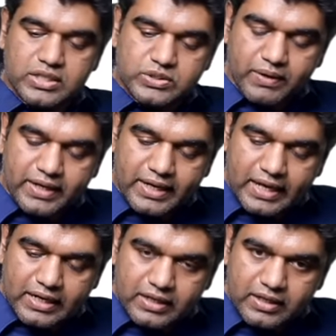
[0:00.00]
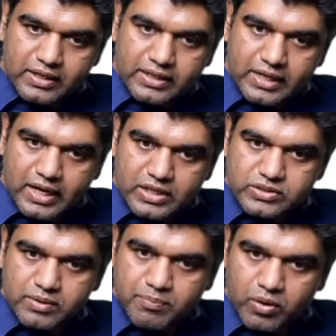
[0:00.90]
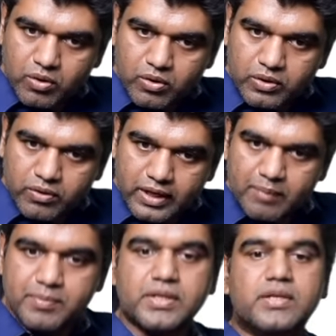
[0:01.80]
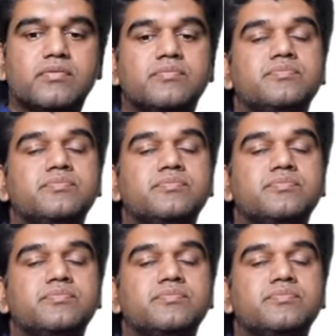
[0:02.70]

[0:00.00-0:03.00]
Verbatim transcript: So indirectly, it can actually prolong your APTT.